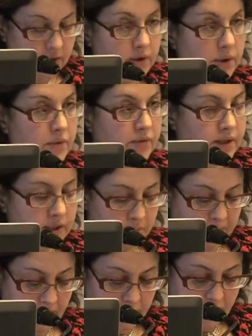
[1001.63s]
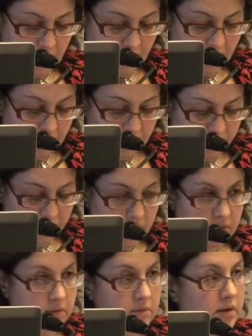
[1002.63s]
to the Universal Periodic
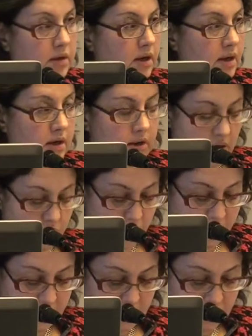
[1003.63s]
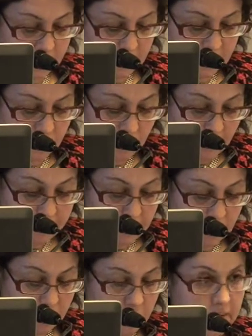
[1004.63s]
Review on what I just described
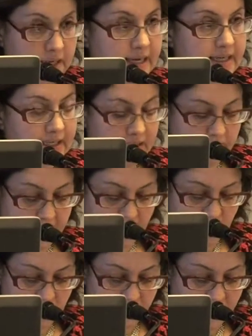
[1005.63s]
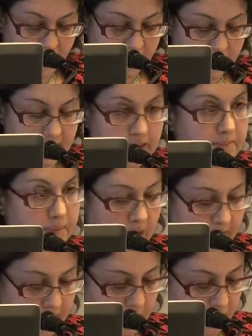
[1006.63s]
to you in anticipation of Canada's
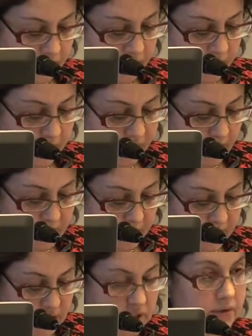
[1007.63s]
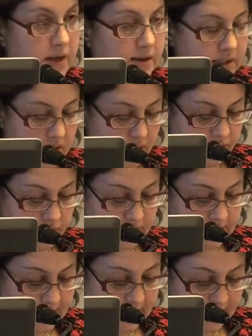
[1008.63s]
upcoming review in February
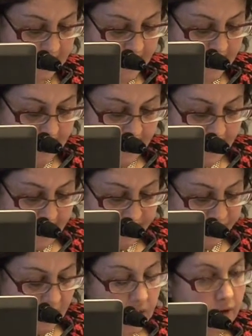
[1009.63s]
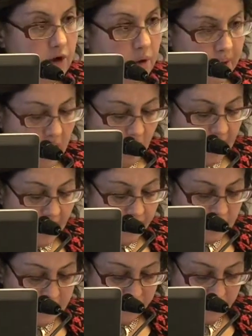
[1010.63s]
2013. And although we all have
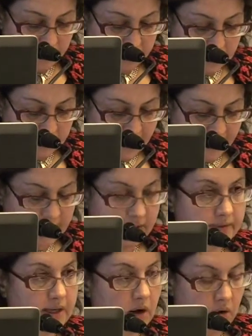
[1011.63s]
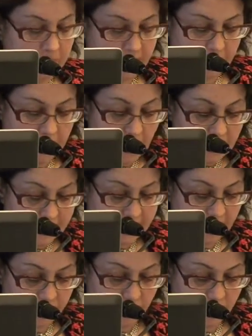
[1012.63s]
our different perspectives, I hope that we all
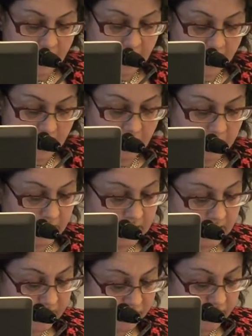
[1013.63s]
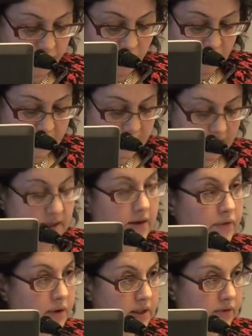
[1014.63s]
stand for a Canada where different voices,
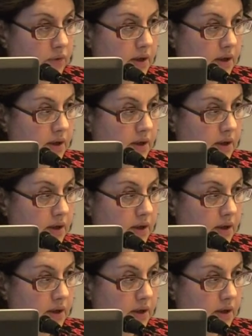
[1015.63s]
diverse